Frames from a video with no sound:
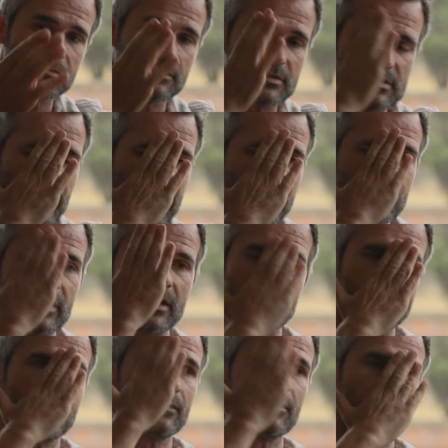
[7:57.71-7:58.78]
smacked
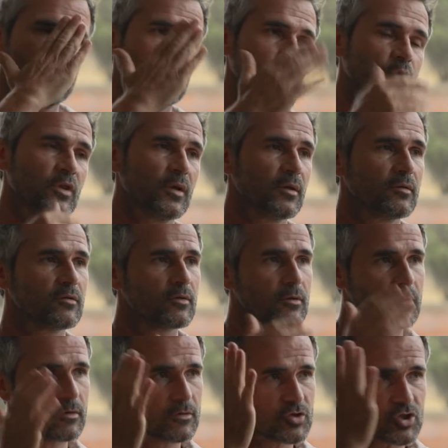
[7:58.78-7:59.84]
me with a
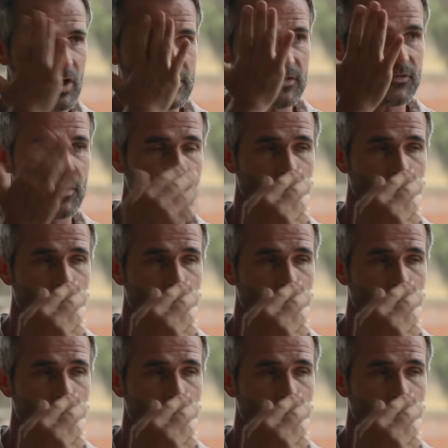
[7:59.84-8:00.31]
shot of the